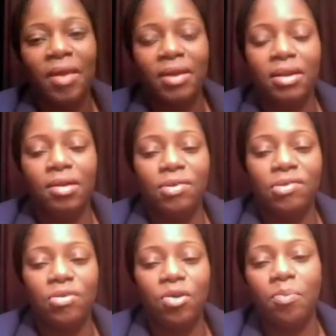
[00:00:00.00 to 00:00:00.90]
There
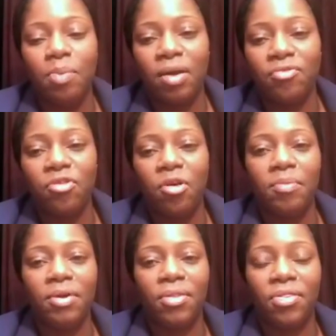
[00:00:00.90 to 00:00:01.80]
was no
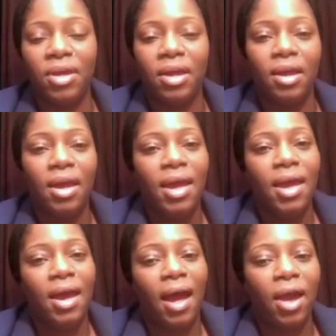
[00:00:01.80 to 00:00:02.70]
platform, nothing.
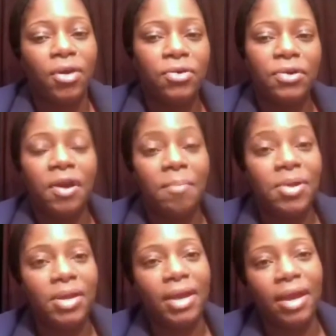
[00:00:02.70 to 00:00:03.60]
I couldn't
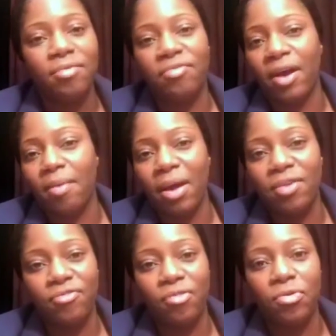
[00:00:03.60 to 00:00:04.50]
communicate via my
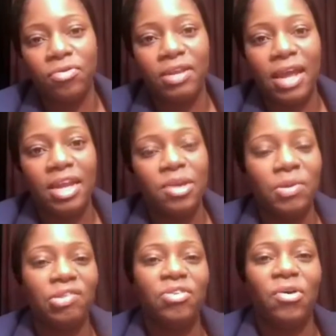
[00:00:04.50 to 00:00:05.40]
phone today. There
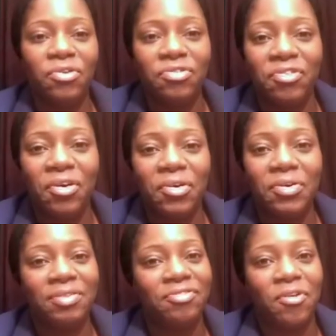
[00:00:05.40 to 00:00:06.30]
was no
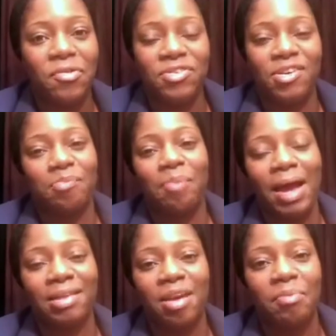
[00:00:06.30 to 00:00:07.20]
phone. Phone just
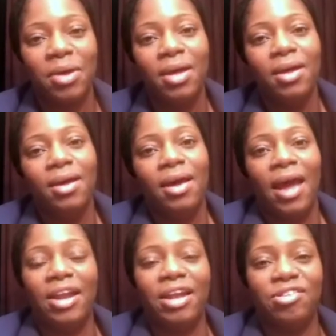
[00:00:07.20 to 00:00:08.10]
packed up.
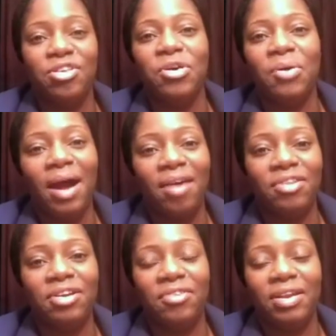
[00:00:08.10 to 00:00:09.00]
And as you know, I have
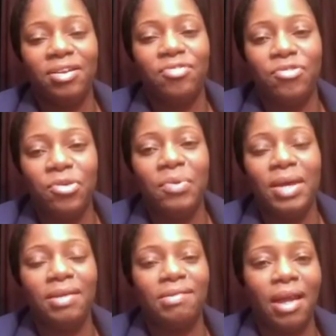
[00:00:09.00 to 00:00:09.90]
an event in a few
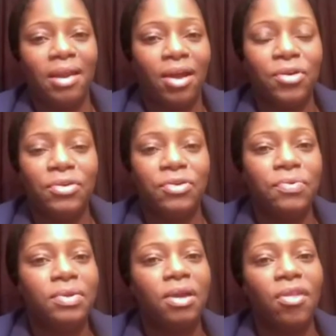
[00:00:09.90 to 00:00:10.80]
weeks and I couldn't
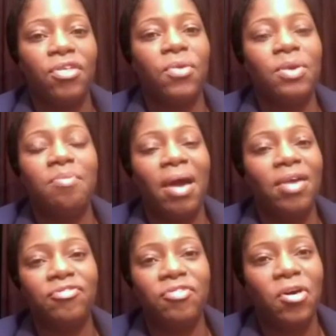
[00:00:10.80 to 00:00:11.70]
do nothing with my
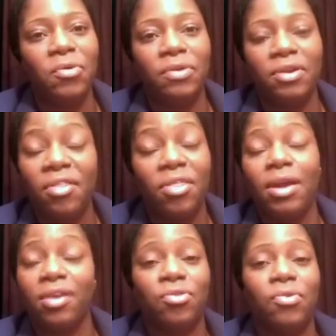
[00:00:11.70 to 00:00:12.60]
phone, nothing
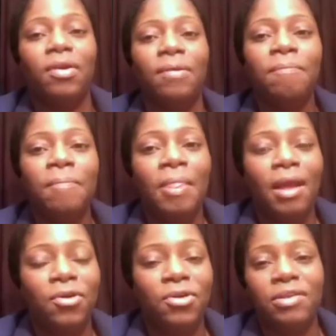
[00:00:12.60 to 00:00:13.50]
at all.
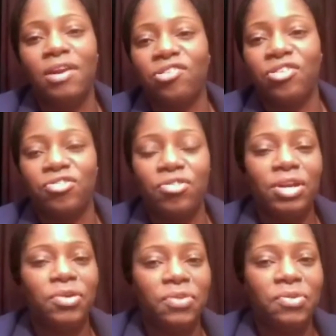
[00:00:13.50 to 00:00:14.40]
Couldn't touch the
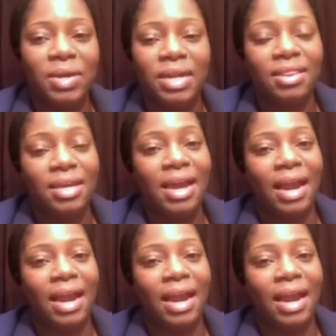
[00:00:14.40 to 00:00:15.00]
screen, couldn't do anything.